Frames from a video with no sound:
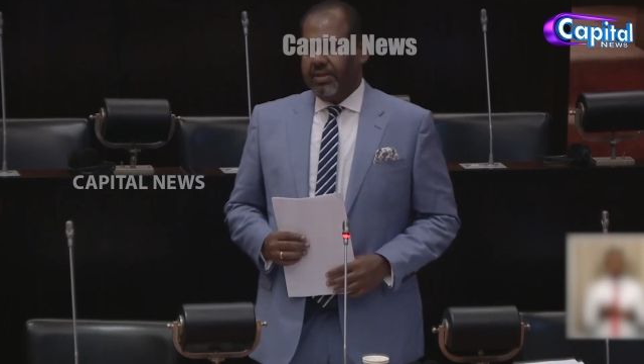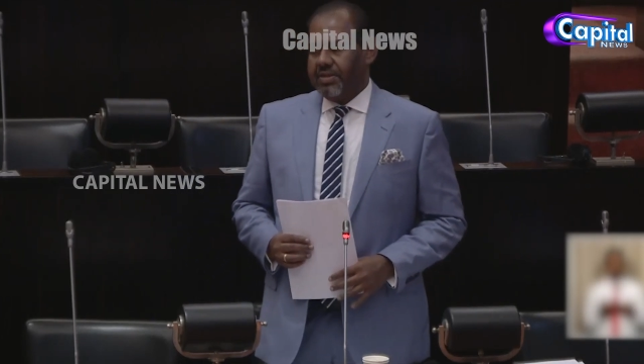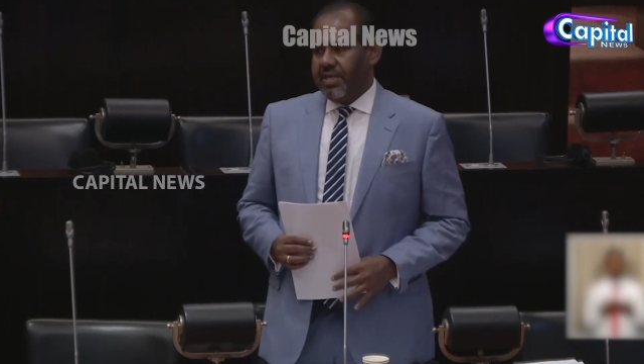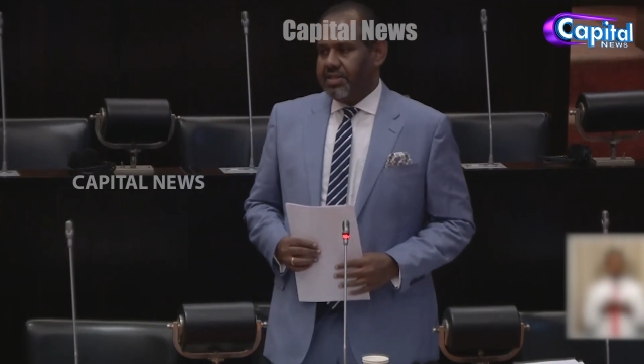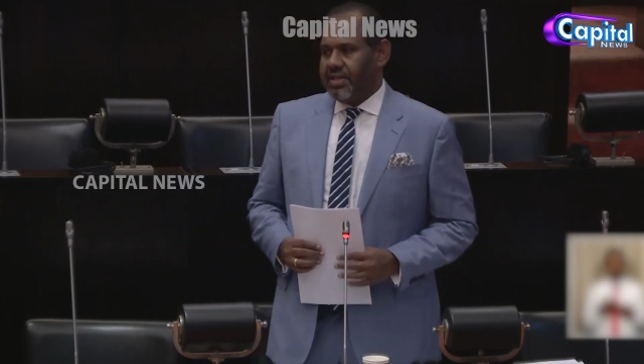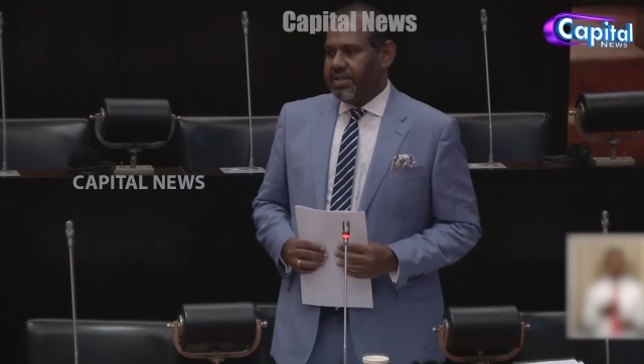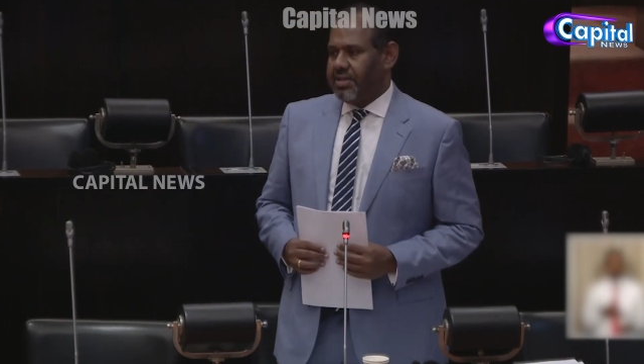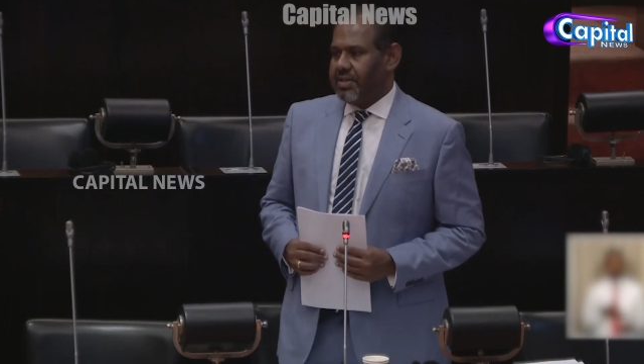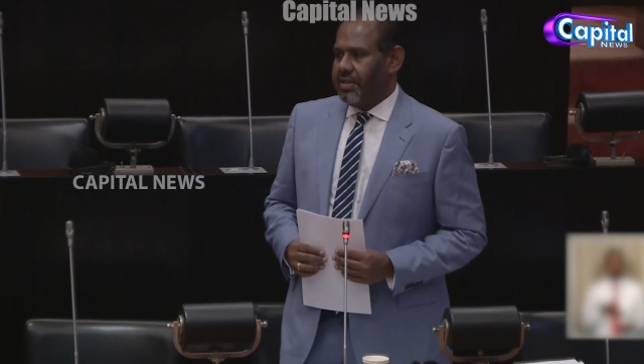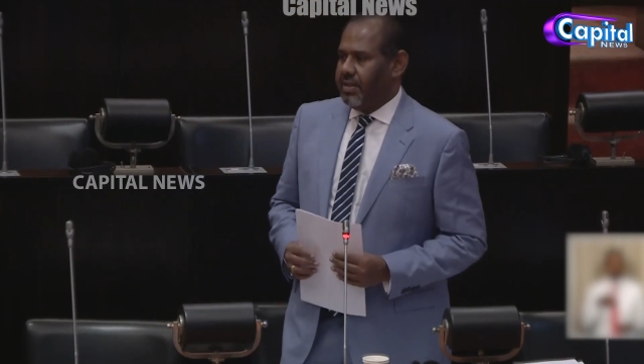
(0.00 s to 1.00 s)
since
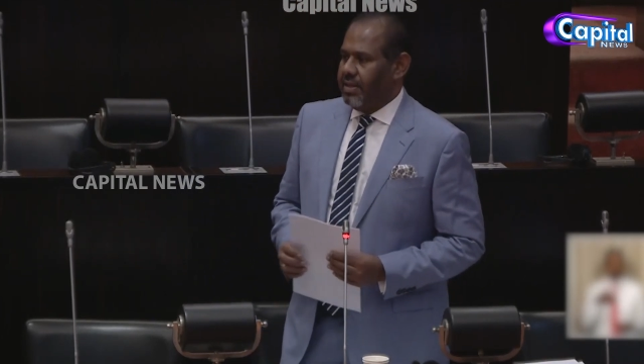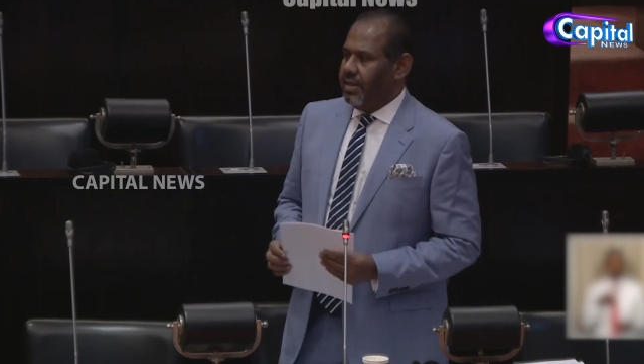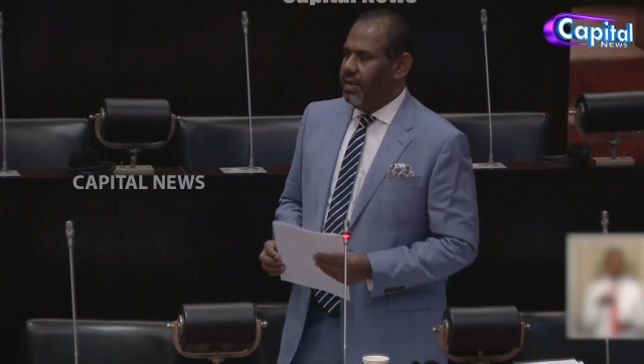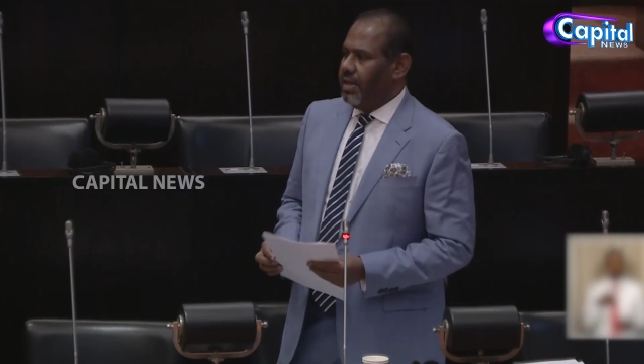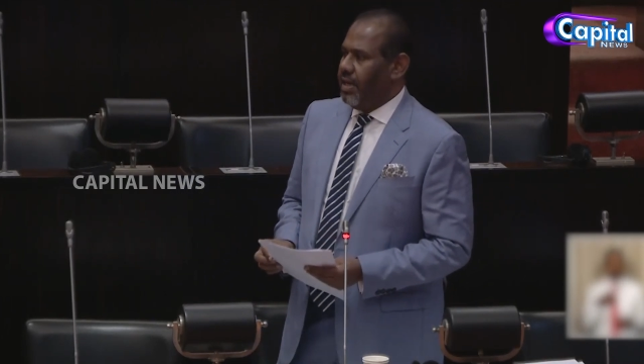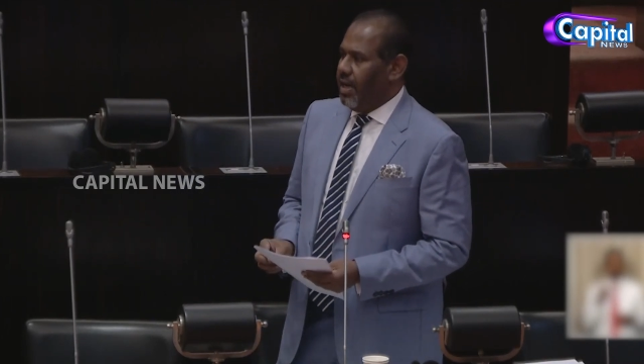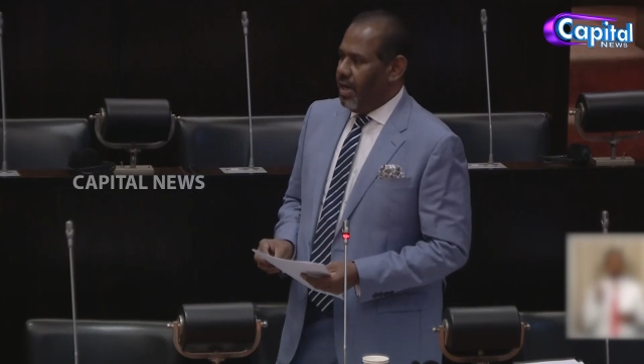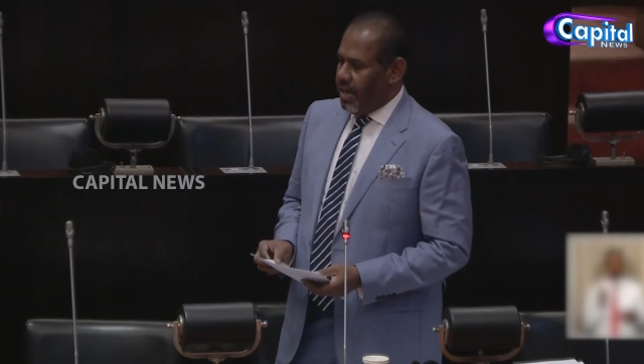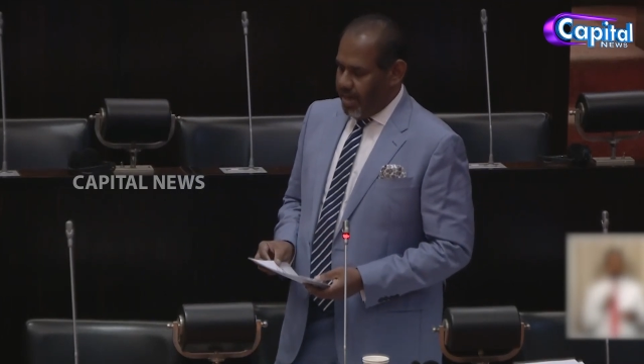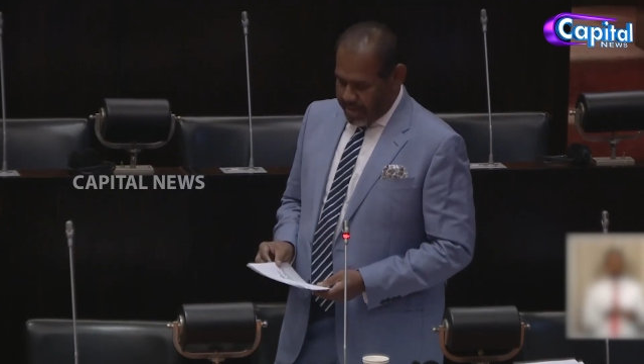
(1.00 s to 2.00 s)
it
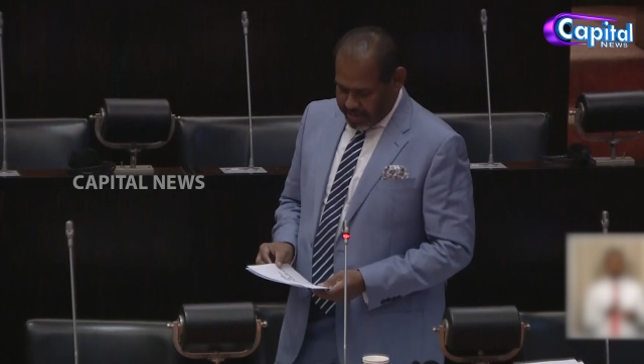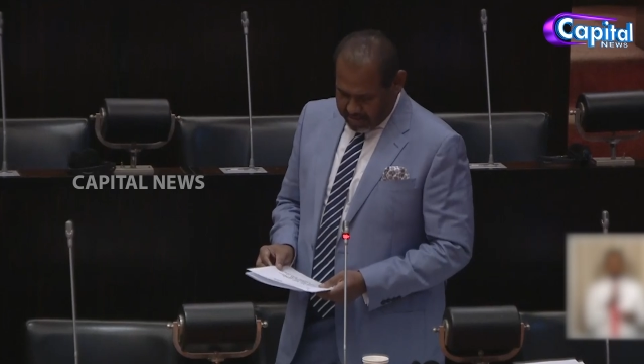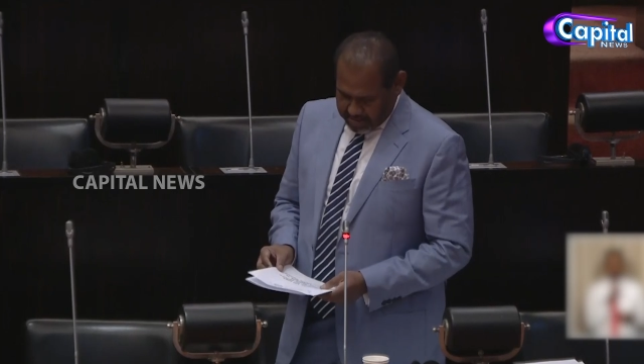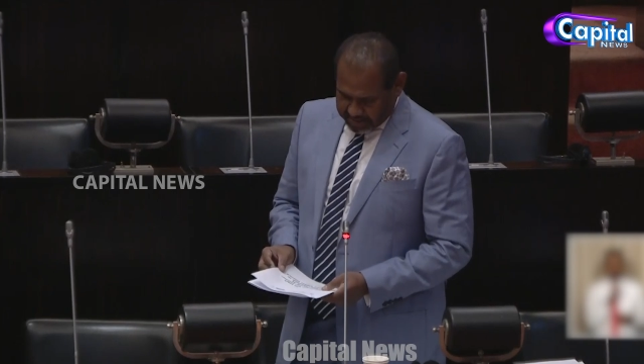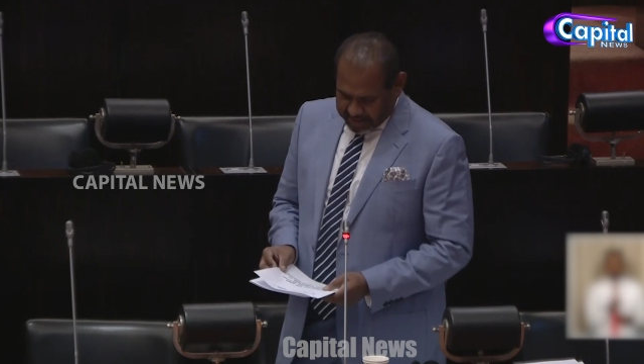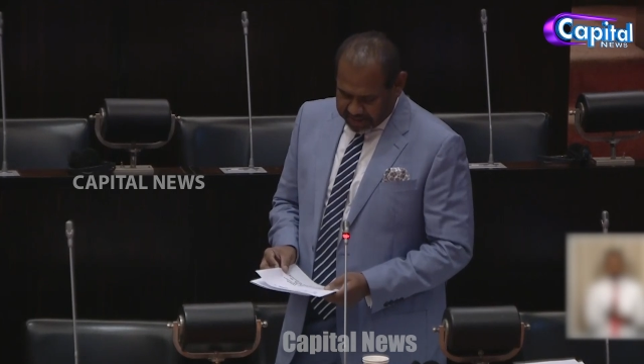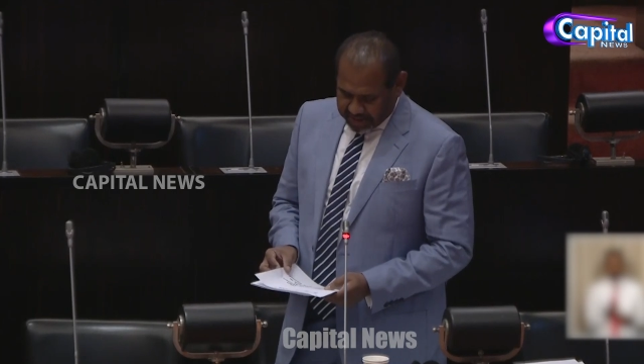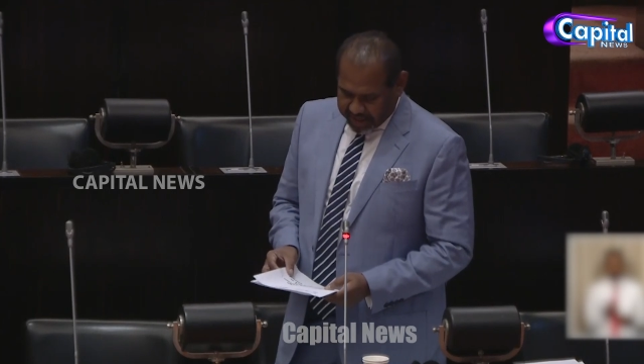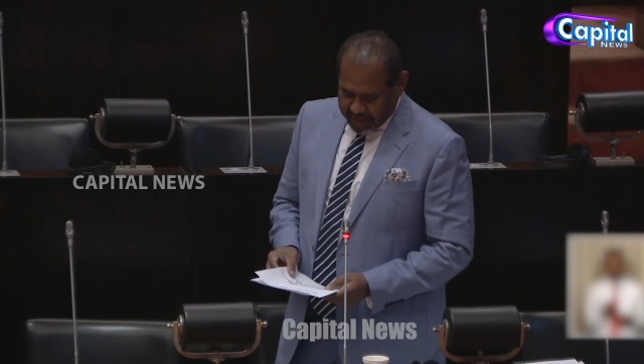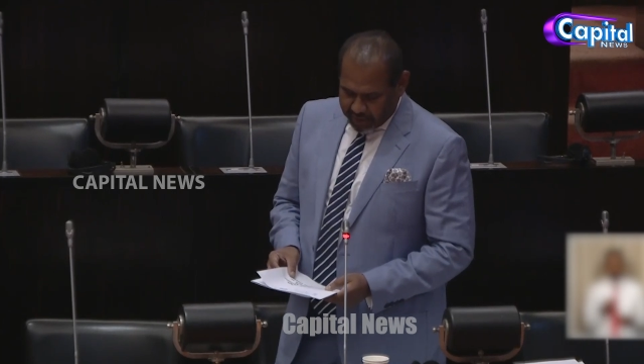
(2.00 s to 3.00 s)

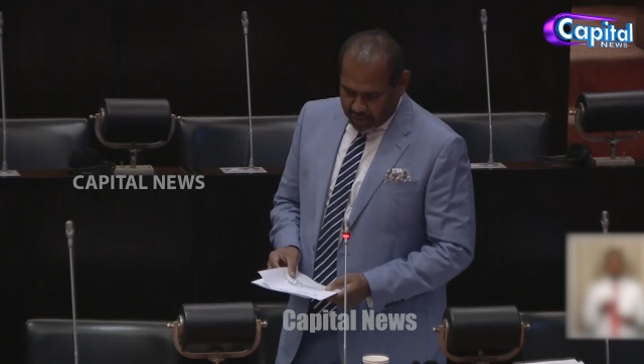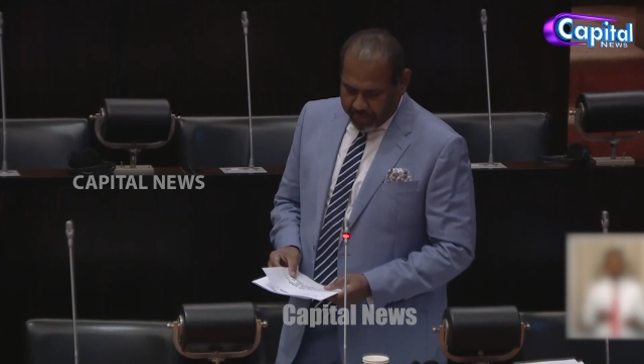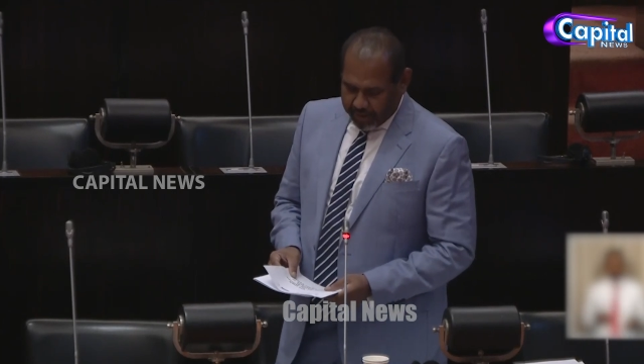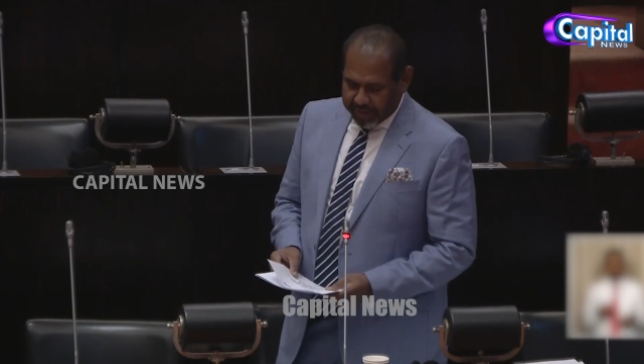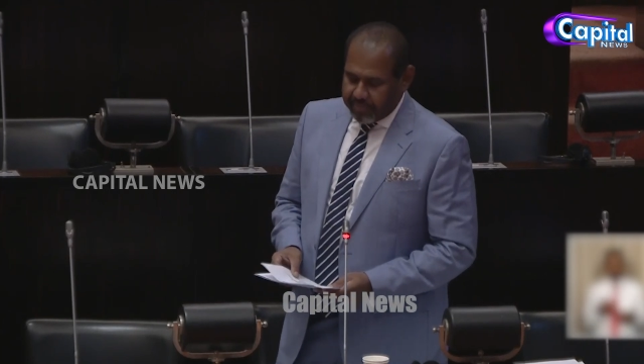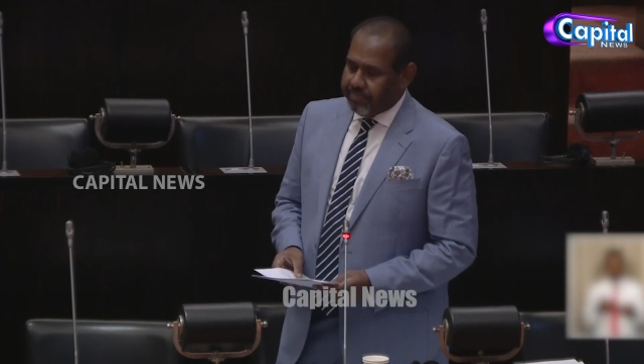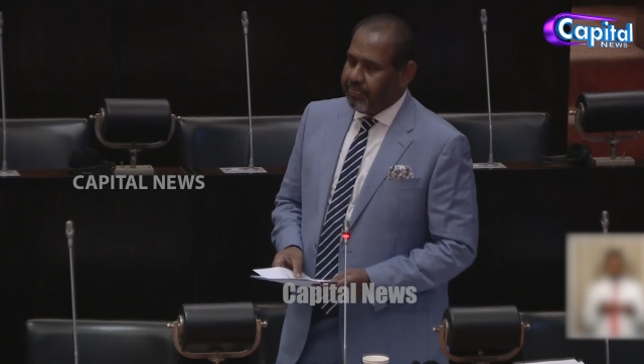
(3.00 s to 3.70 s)
came into power,